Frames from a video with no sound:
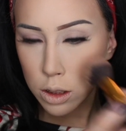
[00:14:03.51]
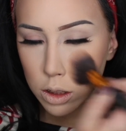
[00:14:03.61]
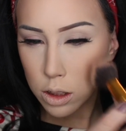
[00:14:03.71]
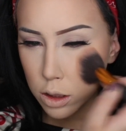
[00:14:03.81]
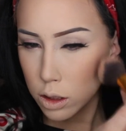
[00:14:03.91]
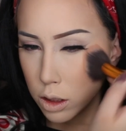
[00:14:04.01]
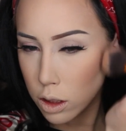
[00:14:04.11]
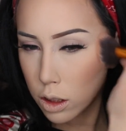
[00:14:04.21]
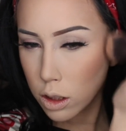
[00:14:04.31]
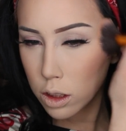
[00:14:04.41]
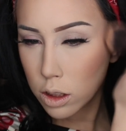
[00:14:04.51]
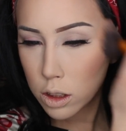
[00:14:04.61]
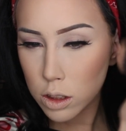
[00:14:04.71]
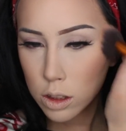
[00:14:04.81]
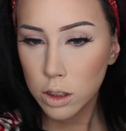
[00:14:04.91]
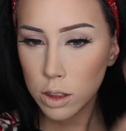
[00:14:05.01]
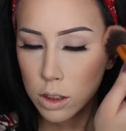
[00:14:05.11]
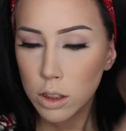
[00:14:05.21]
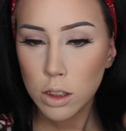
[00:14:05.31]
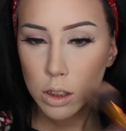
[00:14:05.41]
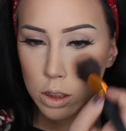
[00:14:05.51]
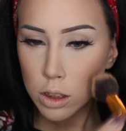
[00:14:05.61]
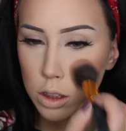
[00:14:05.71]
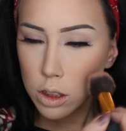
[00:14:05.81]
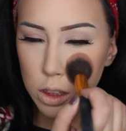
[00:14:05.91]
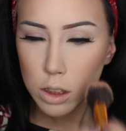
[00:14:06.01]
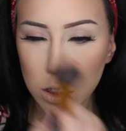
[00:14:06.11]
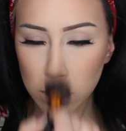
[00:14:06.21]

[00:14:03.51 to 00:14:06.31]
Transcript: Nobody speaks.